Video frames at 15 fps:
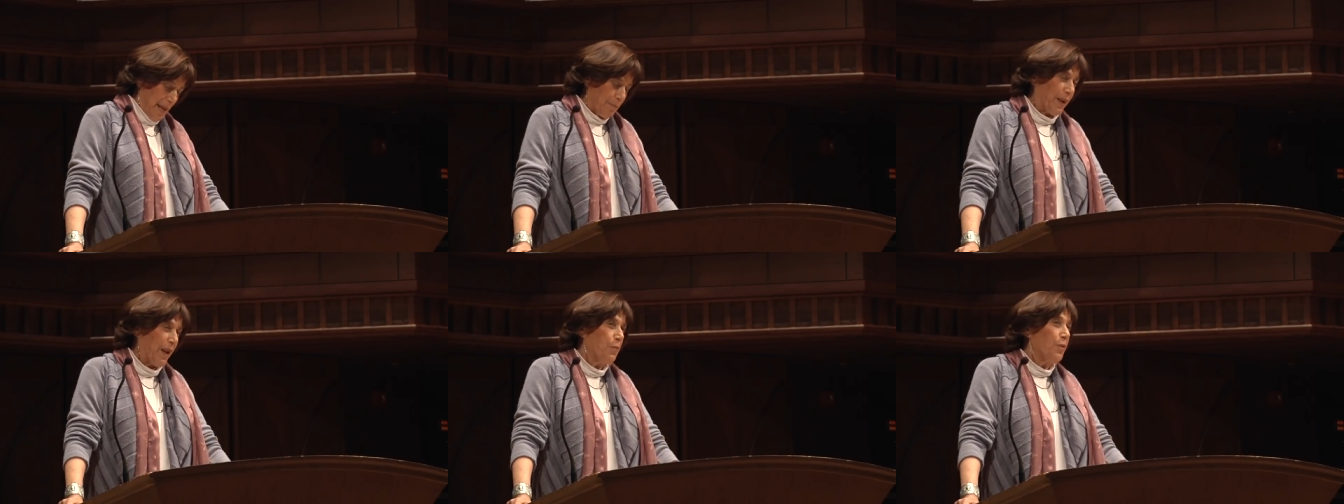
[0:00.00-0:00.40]

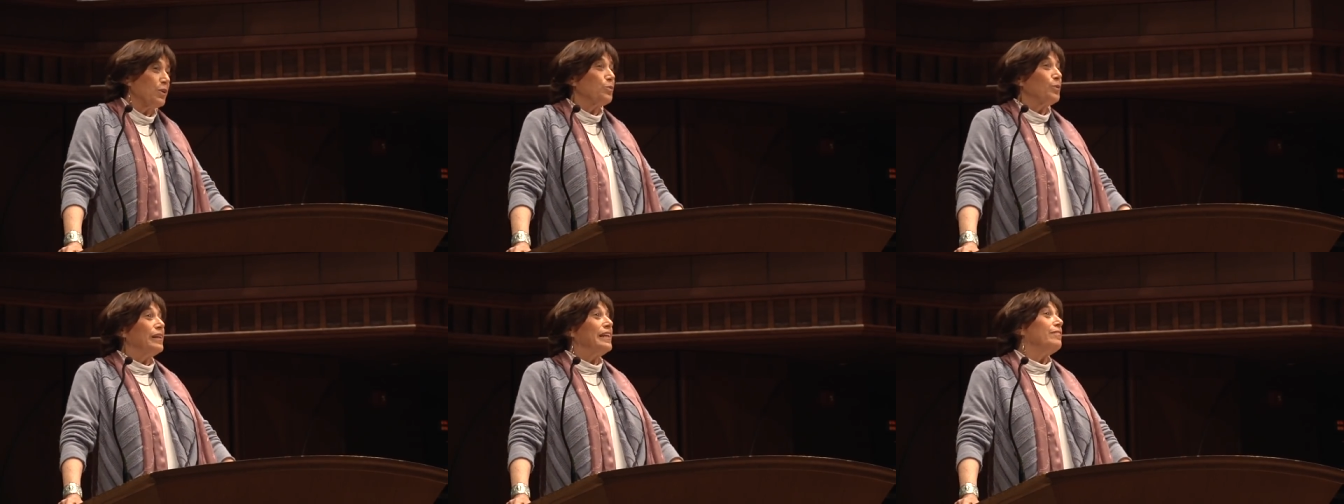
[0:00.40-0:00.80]
but I went
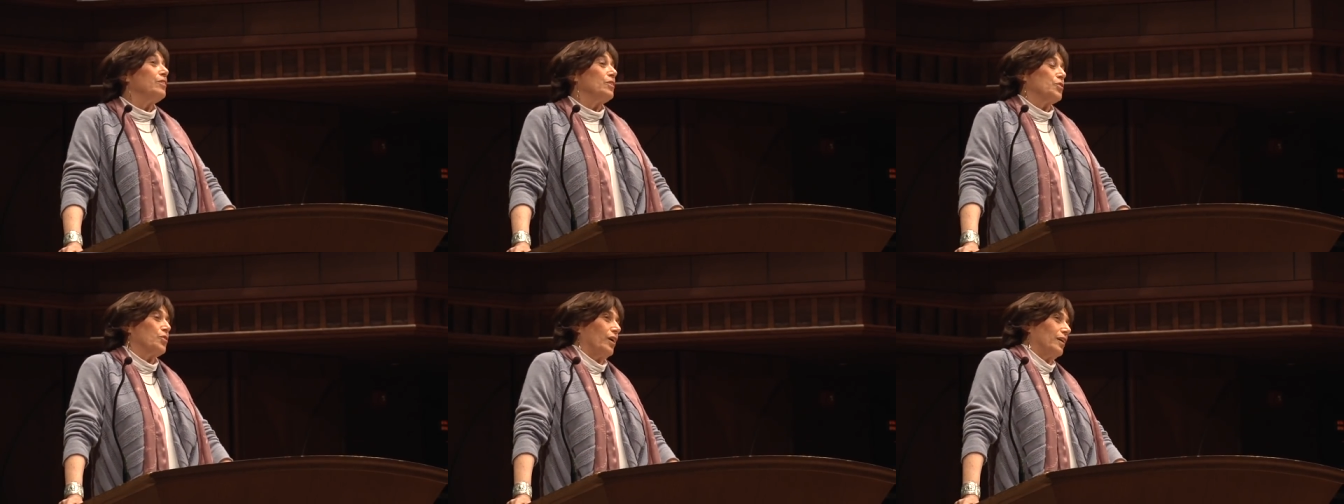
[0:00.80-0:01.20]
to live
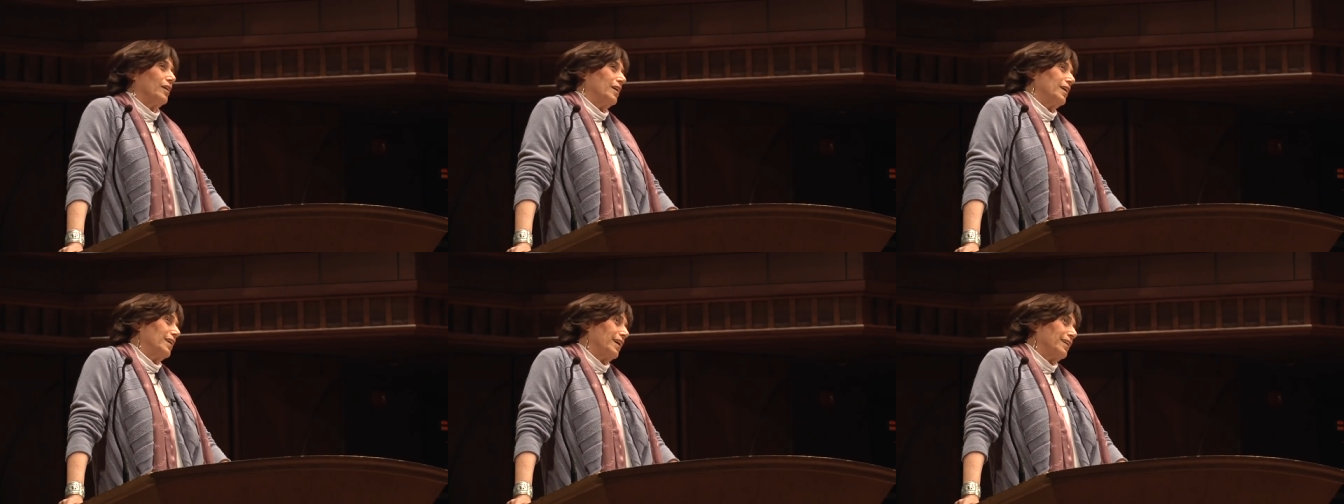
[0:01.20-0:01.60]
in China
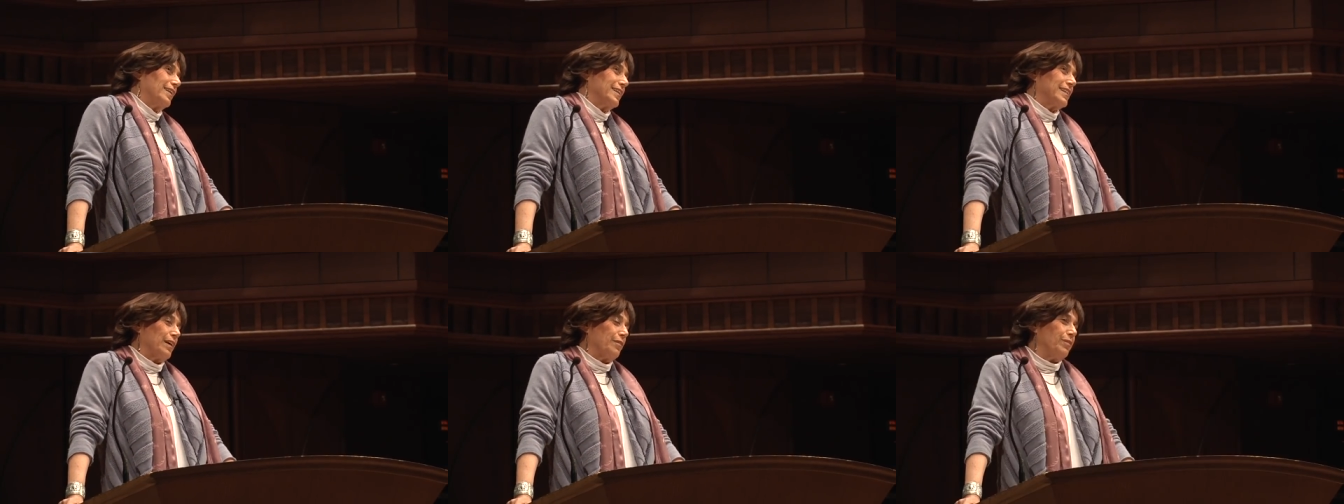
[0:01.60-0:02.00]
in
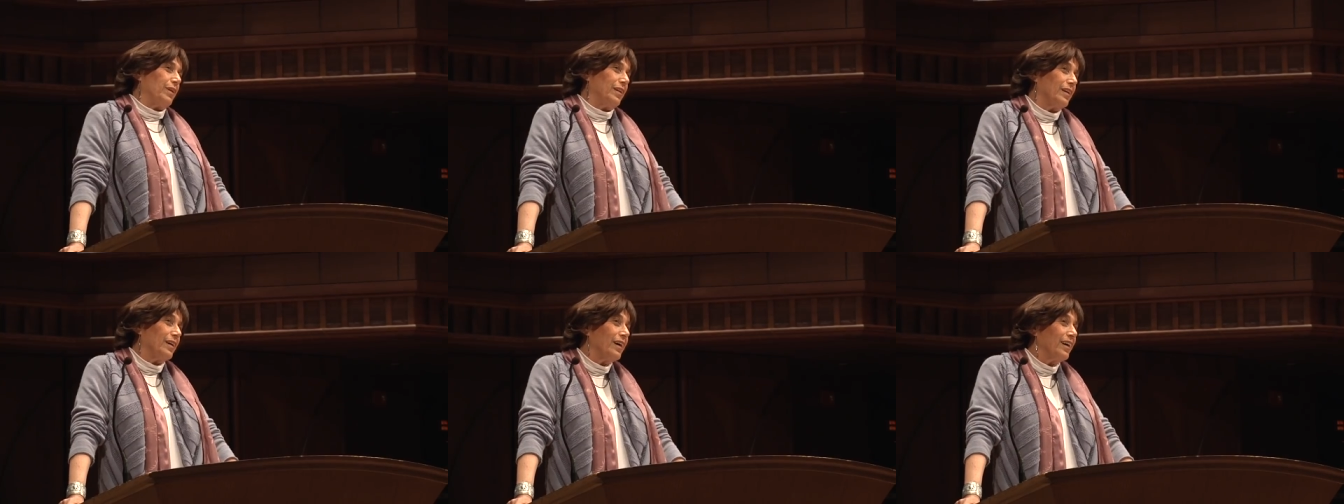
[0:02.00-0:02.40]

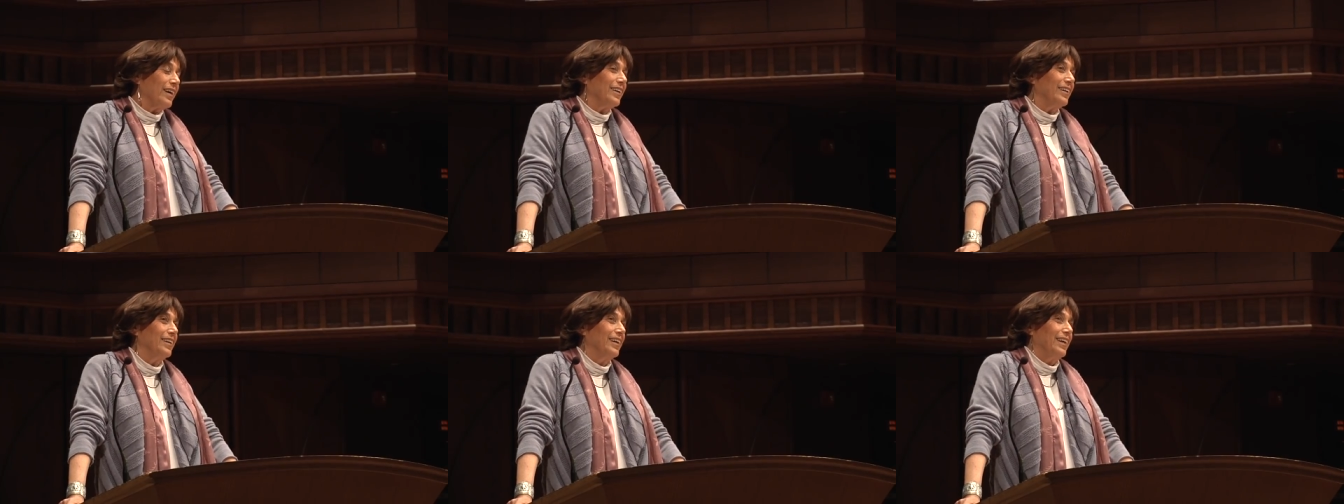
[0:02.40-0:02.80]
1979